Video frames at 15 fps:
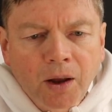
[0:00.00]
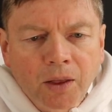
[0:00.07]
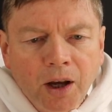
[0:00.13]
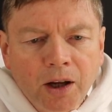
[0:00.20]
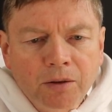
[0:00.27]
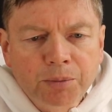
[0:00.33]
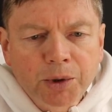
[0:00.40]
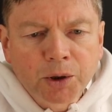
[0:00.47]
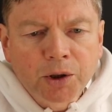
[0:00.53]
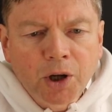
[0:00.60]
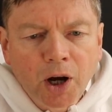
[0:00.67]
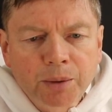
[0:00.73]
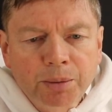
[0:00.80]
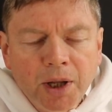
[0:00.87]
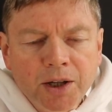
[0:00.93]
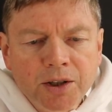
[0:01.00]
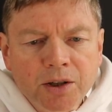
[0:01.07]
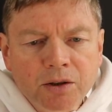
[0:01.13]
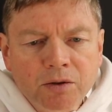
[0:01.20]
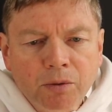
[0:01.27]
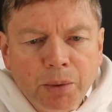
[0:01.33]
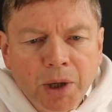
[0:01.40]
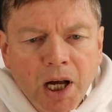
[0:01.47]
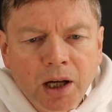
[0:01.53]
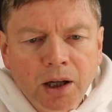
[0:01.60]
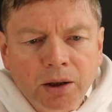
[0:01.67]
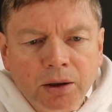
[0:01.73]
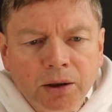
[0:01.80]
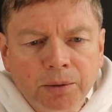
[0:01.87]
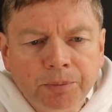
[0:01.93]
They have built high places for
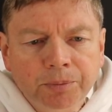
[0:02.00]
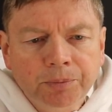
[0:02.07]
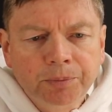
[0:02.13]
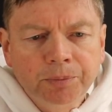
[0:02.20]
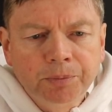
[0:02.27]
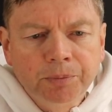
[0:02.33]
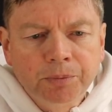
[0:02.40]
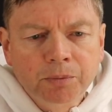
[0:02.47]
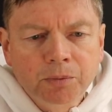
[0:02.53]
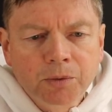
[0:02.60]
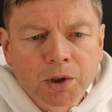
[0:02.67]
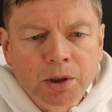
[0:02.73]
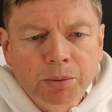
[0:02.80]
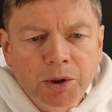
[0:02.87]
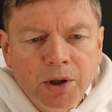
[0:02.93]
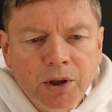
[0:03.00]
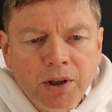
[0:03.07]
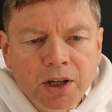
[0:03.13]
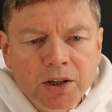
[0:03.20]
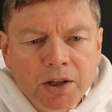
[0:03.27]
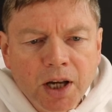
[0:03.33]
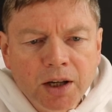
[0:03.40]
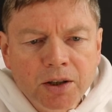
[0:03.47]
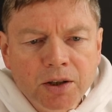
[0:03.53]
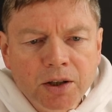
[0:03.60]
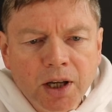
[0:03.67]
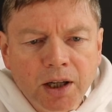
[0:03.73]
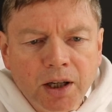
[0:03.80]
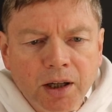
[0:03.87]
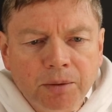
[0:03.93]
Baal to burn their sons
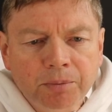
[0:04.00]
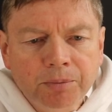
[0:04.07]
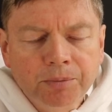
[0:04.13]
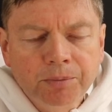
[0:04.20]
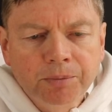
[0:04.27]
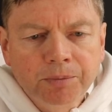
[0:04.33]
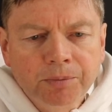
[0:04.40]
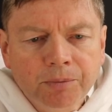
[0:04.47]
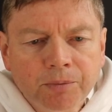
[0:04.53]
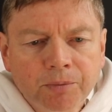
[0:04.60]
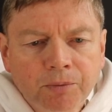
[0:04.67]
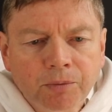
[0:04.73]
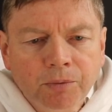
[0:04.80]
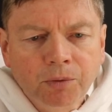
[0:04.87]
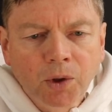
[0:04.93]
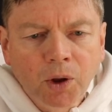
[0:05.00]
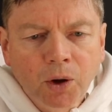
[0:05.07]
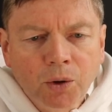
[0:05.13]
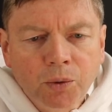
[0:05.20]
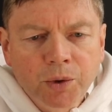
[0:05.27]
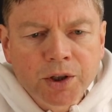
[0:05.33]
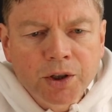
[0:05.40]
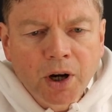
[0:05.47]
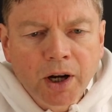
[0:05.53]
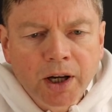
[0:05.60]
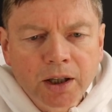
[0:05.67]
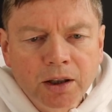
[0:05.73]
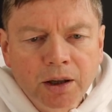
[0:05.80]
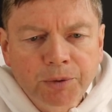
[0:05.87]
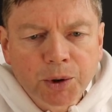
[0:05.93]
there, which I
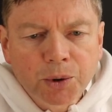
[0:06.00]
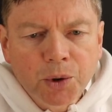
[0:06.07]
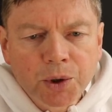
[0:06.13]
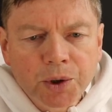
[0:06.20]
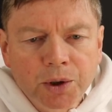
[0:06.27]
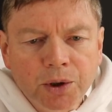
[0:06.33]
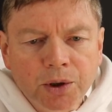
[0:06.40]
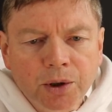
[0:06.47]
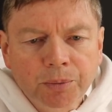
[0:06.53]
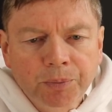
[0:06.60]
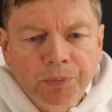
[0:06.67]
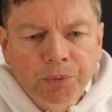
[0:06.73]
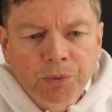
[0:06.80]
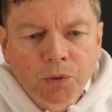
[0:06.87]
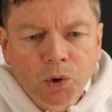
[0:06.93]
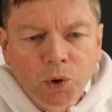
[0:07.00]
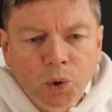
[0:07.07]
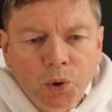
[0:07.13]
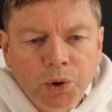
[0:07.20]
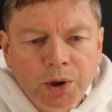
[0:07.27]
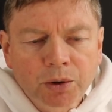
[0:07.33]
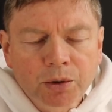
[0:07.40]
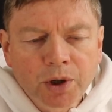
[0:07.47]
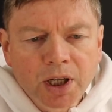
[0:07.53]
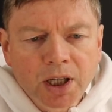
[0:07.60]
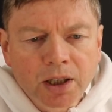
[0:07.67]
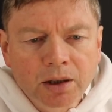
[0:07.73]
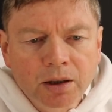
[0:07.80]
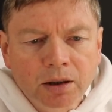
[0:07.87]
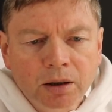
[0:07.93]
had never ordered or
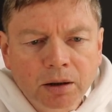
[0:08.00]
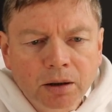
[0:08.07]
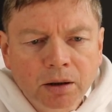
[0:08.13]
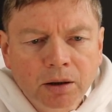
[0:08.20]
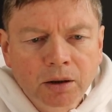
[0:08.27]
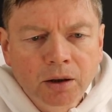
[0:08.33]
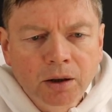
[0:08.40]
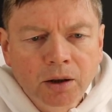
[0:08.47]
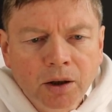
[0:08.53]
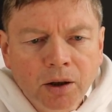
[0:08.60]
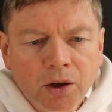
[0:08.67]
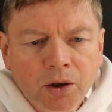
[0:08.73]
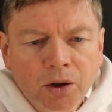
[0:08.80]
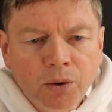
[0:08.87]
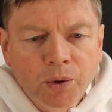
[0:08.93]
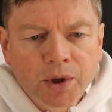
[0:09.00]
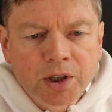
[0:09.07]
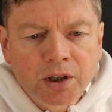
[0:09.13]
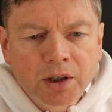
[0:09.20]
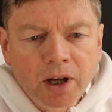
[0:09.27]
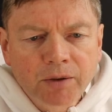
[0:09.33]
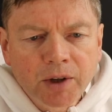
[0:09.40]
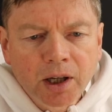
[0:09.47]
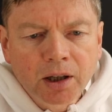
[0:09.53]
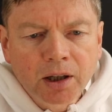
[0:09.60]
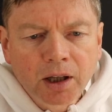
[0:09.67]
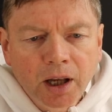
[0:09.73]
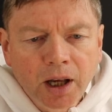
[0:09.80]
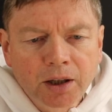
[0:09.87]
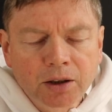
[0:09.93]
decreed, which had
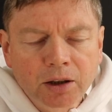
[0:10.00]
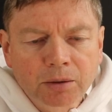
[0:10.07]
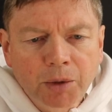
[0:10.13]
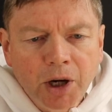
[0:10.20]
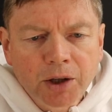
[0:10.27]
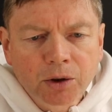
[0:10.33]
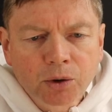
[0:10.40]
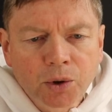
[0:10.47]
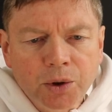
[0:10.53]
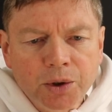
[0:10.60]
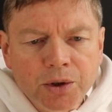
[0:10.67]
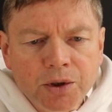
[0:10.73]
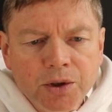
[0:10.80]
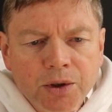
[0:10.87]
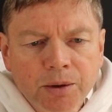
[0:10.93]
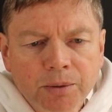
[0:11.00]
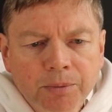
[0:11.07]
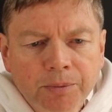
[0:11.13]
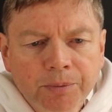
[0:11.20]
never entered my thoughts.